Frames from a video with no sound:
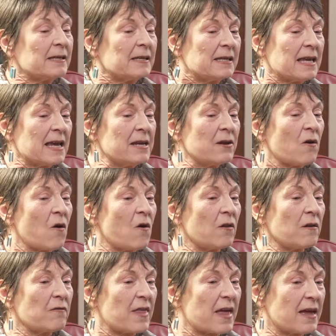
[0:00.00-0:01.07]
getting
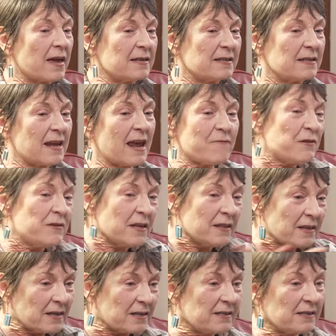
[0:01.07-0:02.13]
all of that, everything
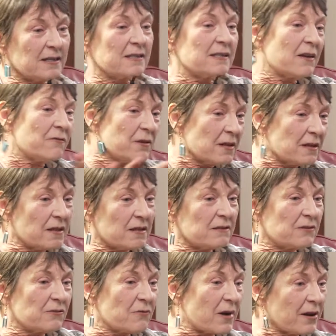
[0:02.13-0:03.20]
that exists, everything that
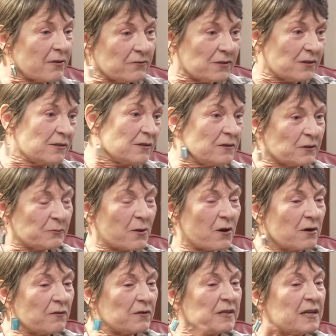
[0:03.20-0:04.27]
surrounds us and is
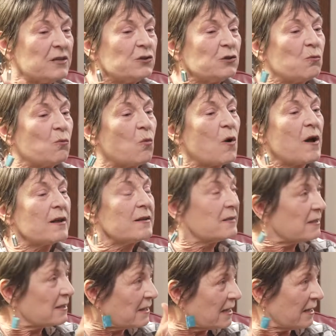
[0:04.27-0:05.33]
part of us, into one
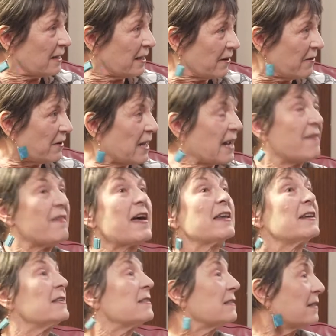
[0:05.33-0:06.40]
singularity, and
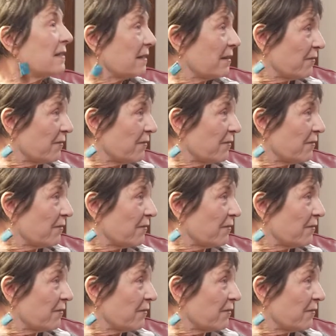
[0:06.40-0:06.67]
that is